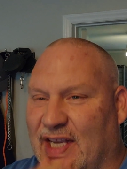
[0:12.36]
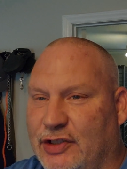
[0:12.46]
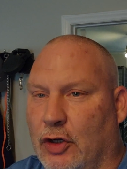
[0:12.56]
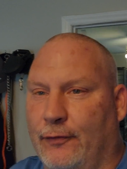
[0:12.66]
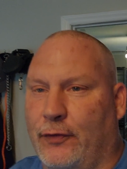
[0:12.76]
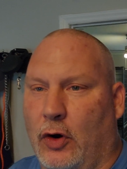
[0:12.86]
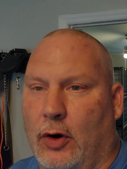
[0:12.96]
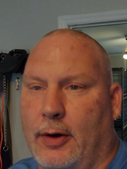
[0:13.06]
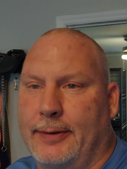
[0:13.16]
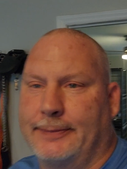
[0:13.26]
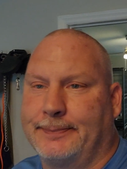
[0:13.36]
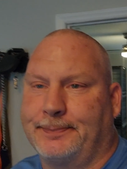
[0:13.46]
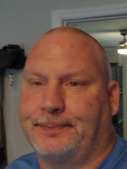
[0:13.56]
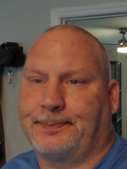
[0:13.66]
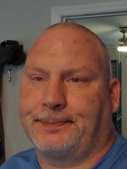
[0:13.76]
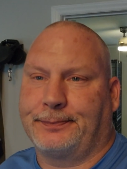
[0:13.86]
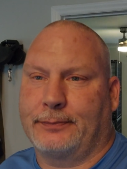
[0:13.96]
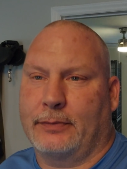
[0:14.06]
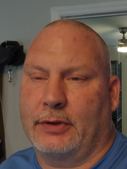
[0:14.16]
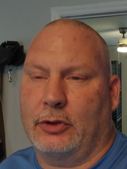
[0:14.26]
So far,
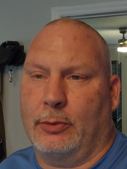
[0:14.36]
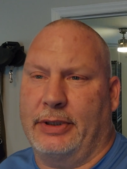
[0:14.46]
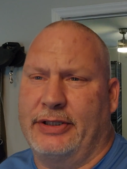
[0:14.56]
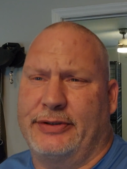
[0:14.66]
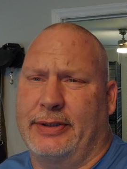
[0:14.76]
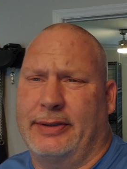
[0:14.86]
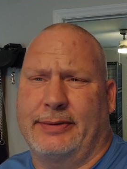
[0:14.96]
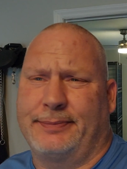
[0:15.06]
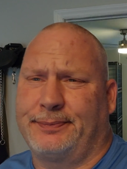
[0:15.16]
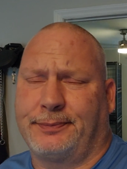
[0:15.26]
nobody's uh,